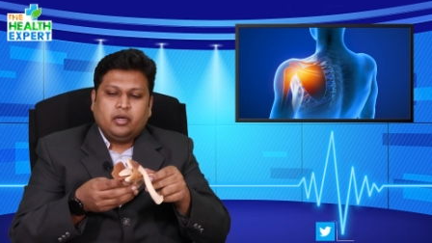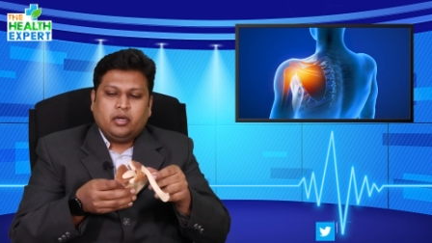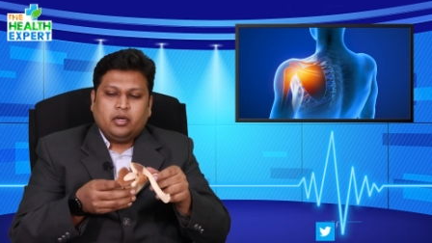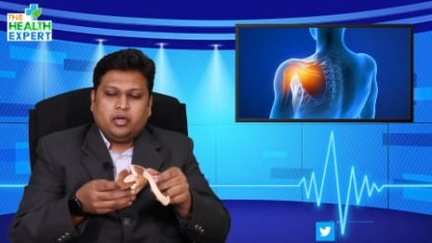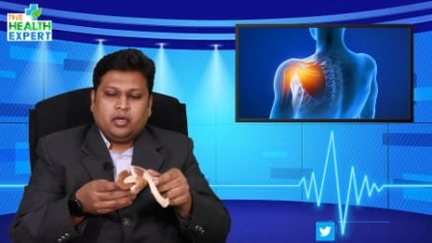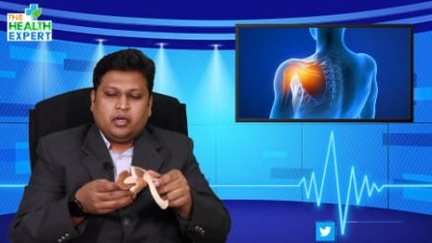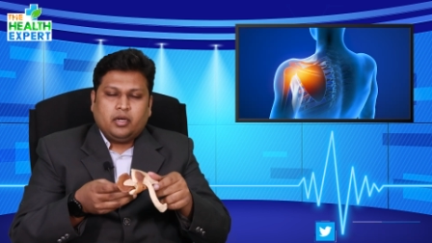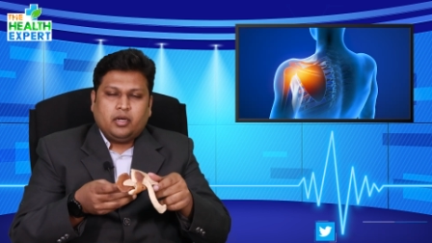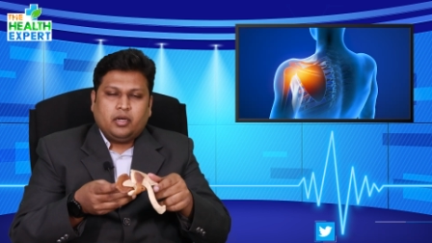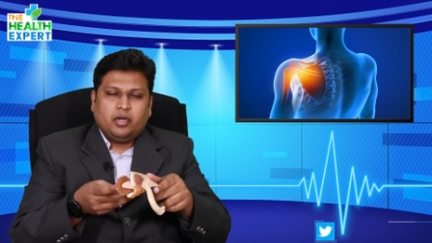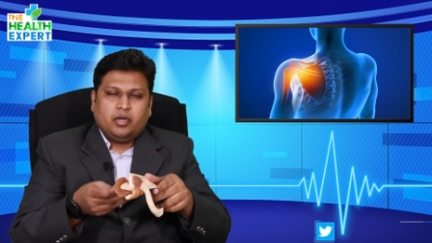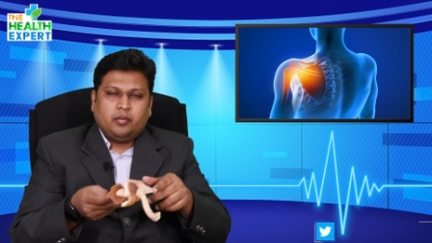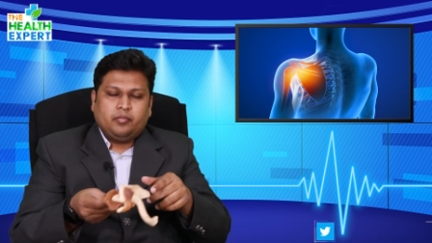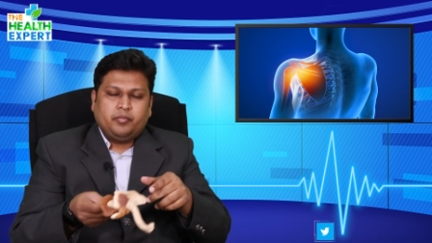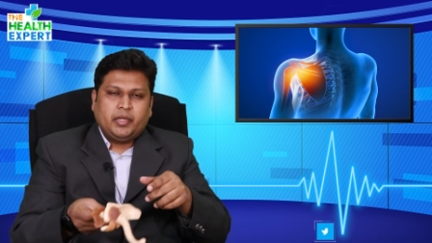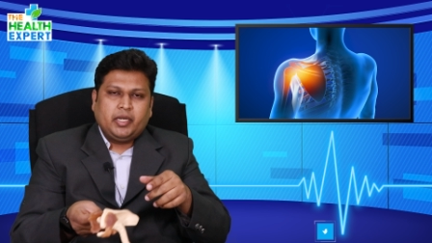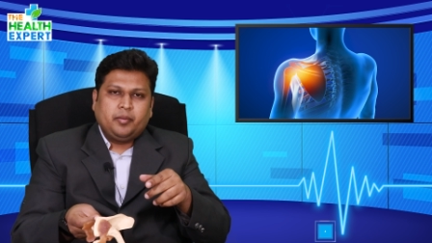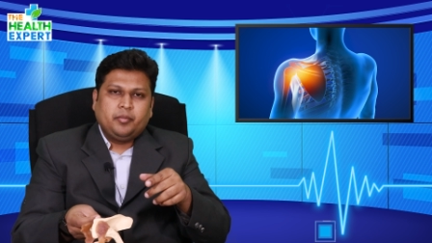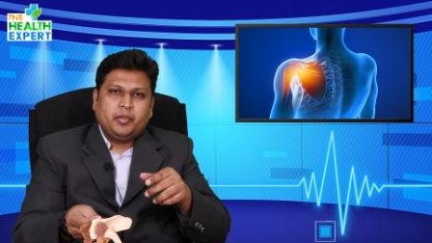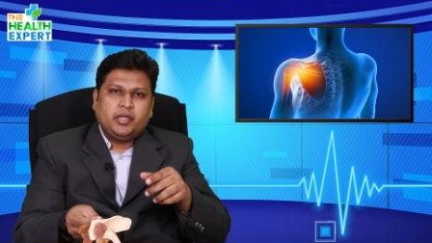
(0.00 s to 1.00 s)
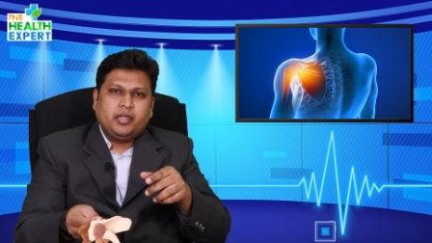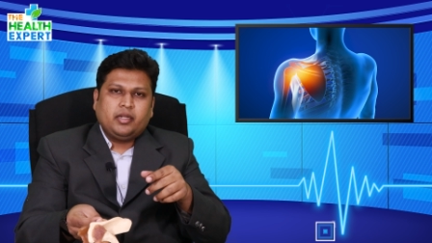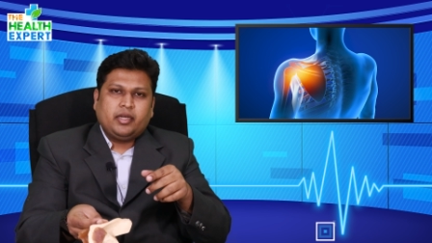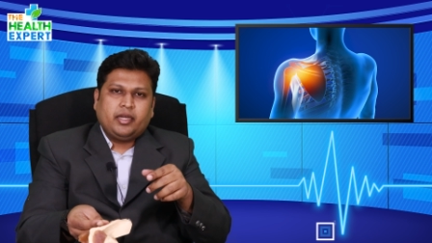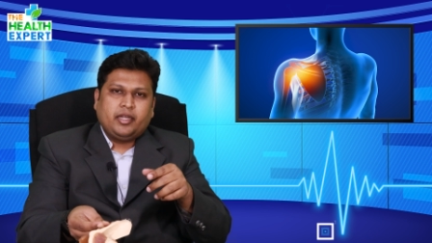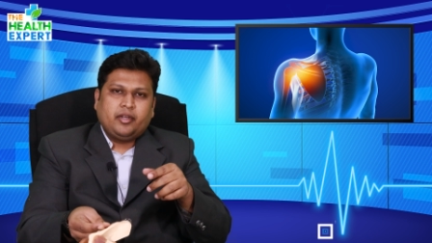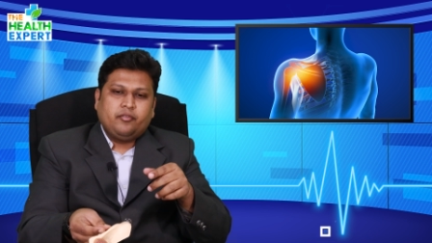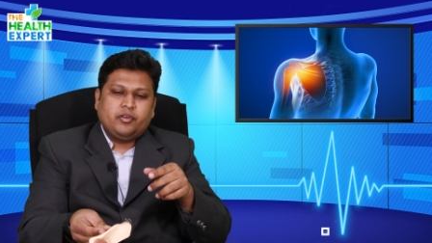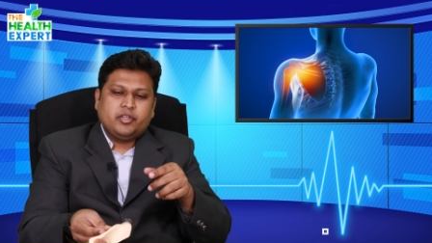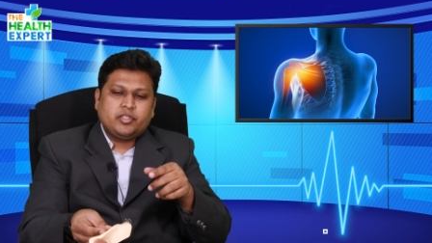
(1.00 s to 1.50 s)
uh, minimal
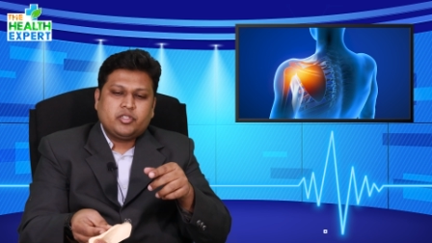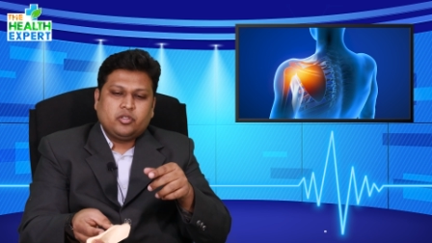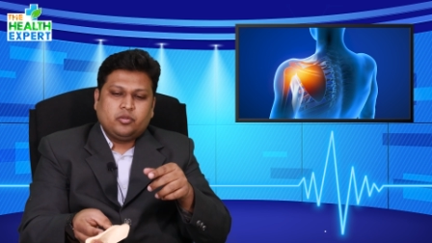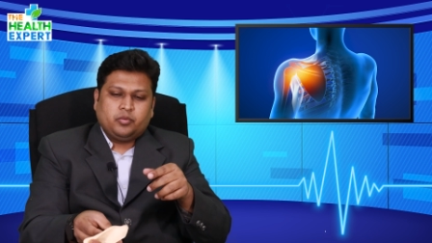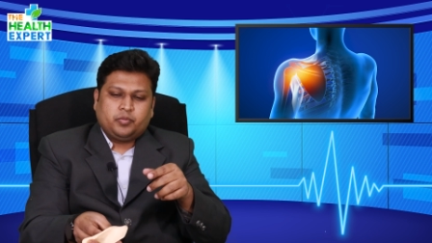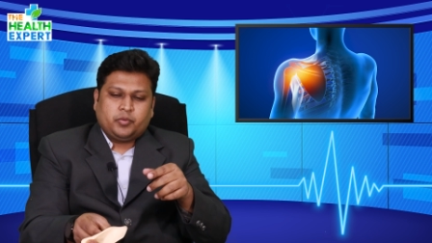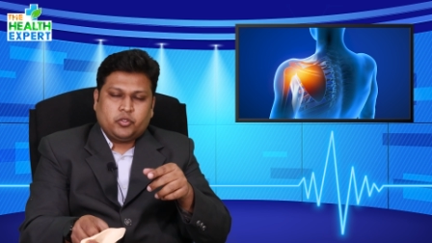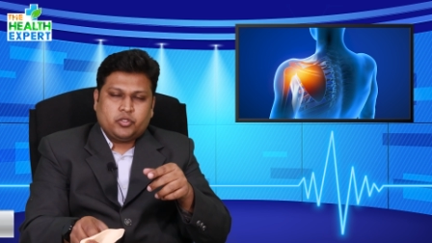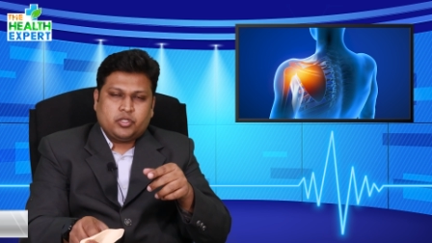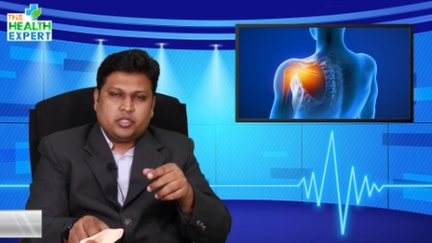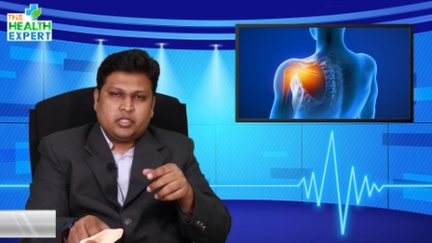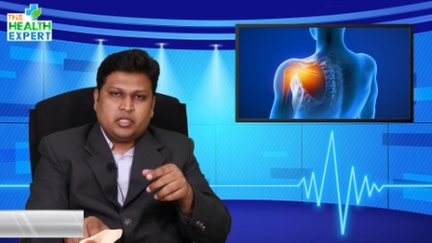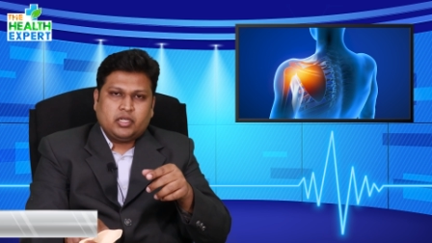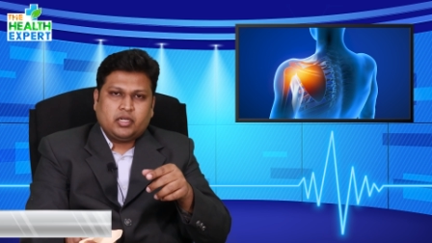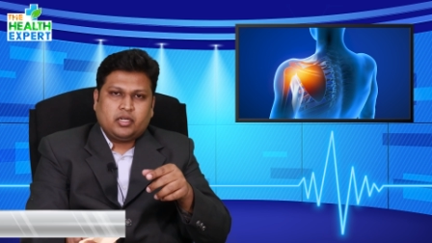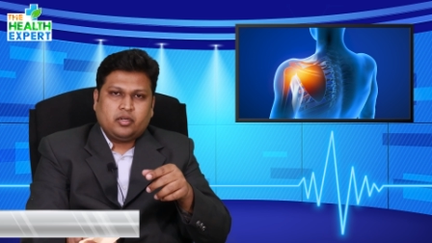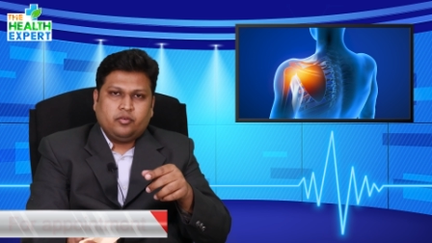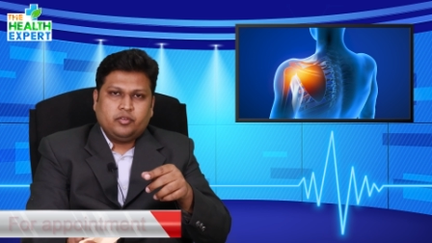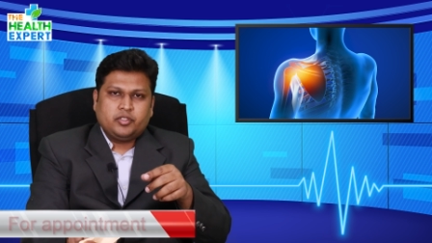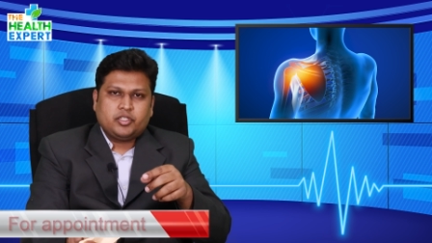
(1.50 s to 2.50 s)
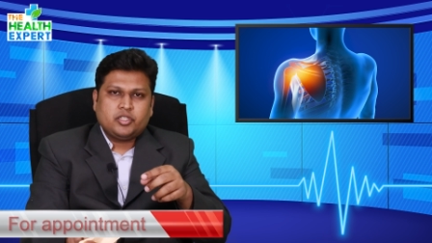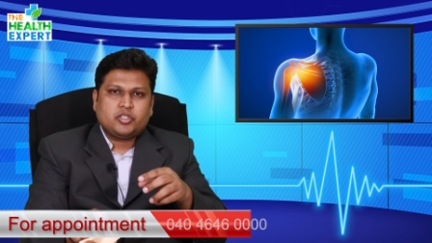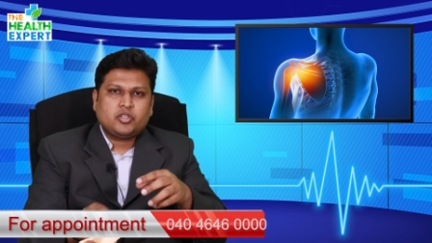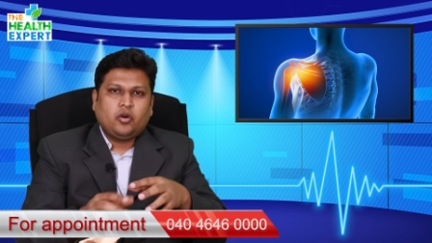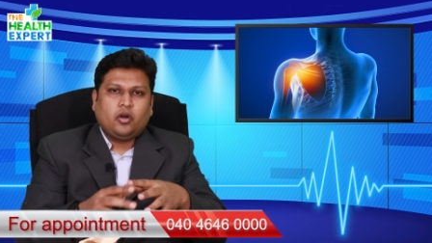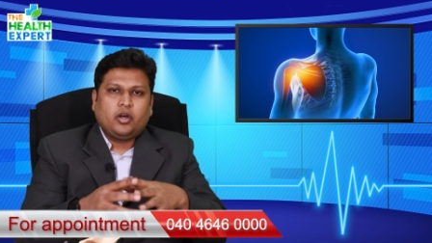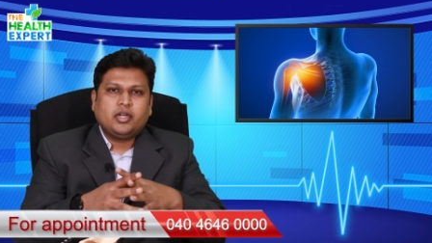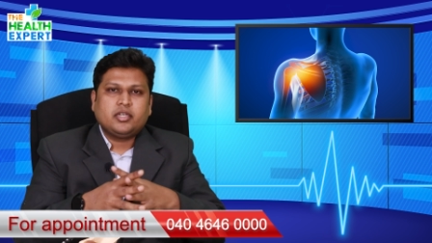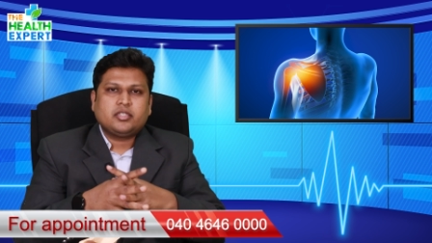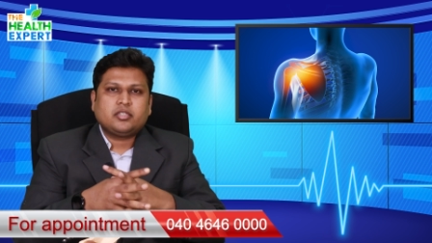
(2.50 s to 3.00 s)
invasive procedure which is
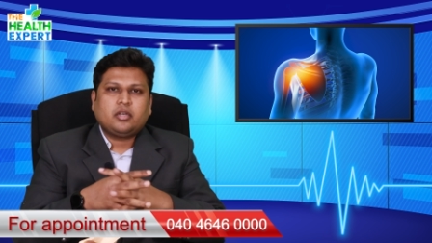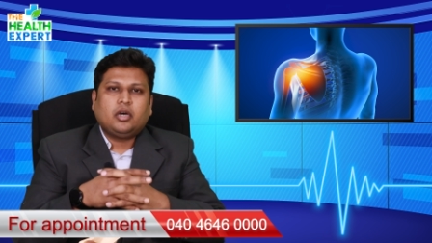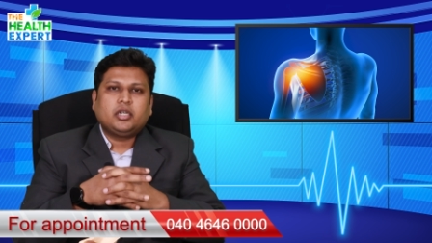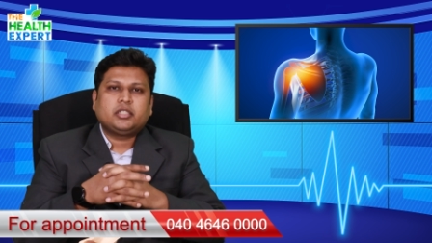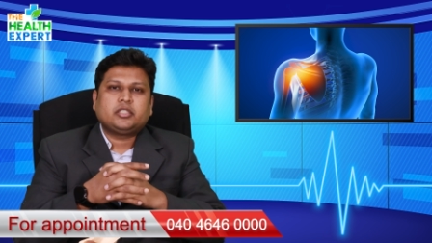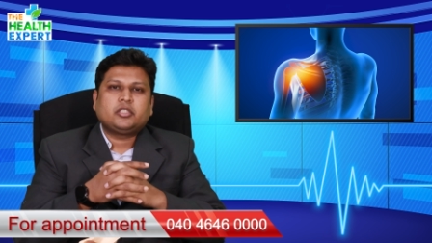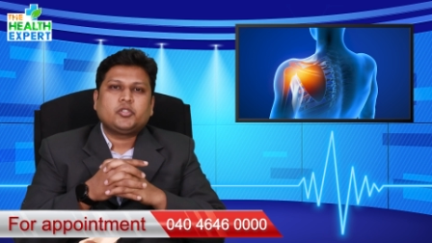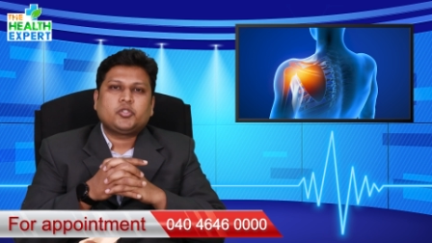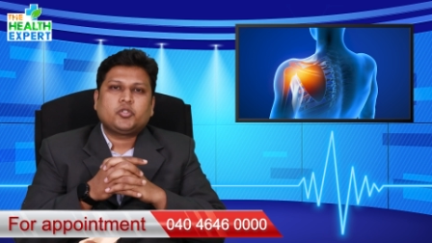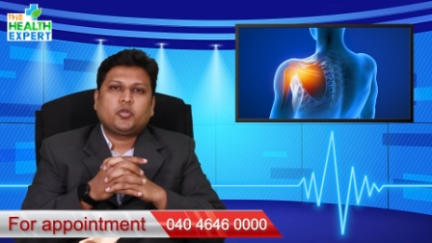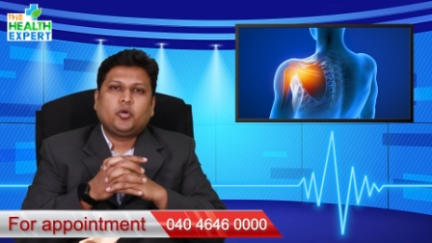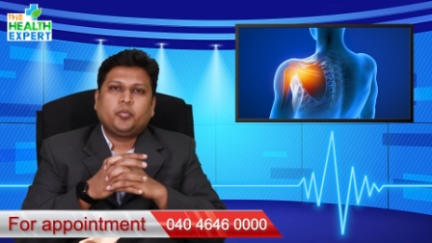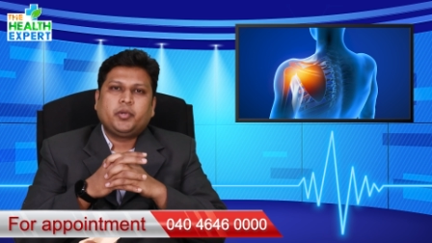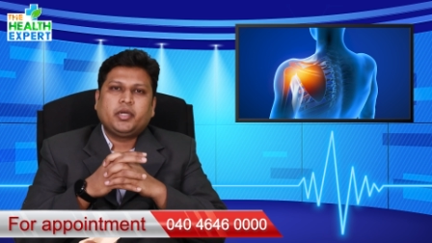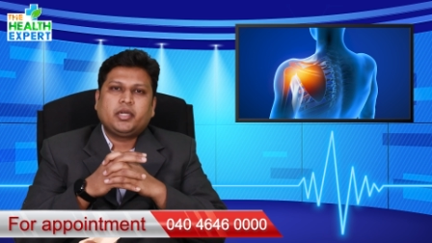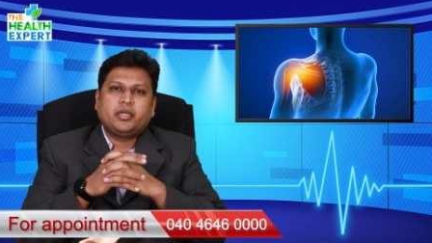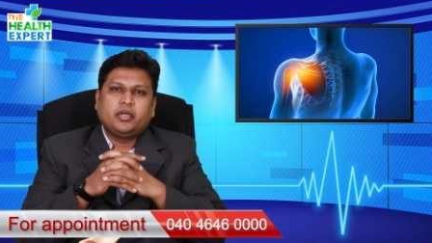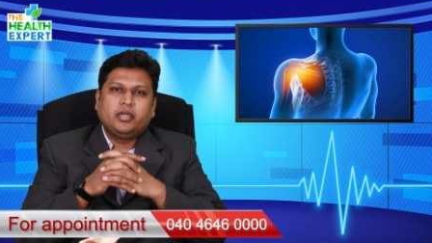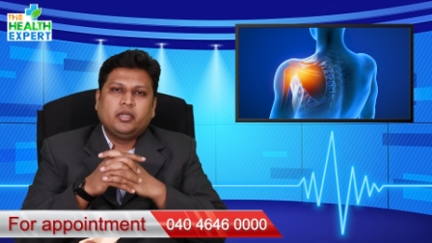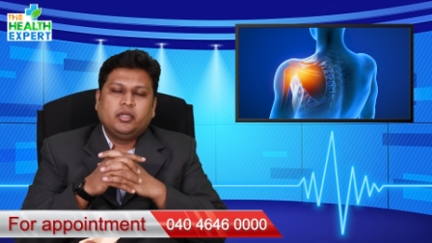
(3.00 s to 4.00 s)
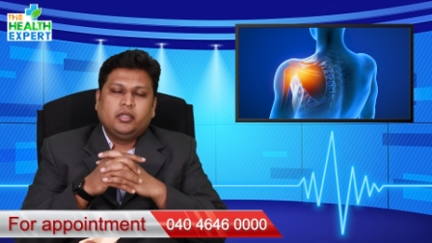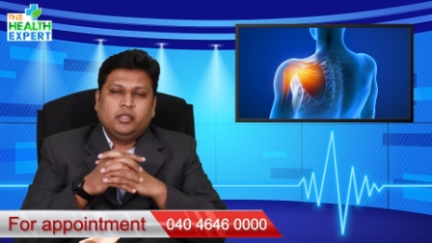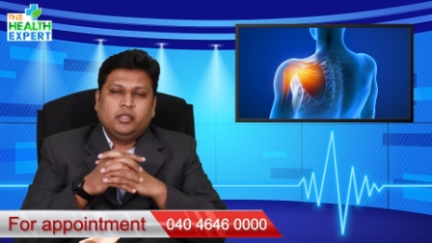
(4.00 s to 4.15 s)
called as arthroscopic